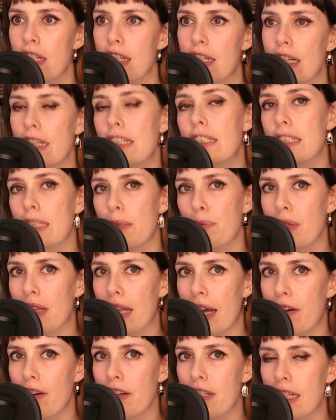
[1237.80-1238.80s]
to see
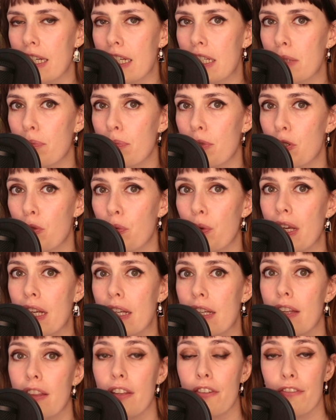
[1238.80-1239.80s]
similarities
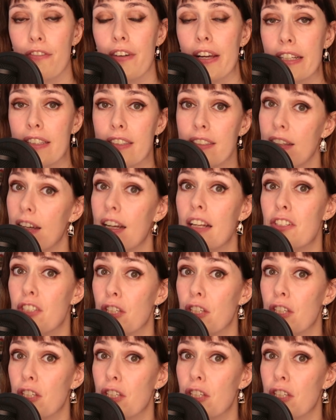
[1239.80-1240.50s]
between the fights that I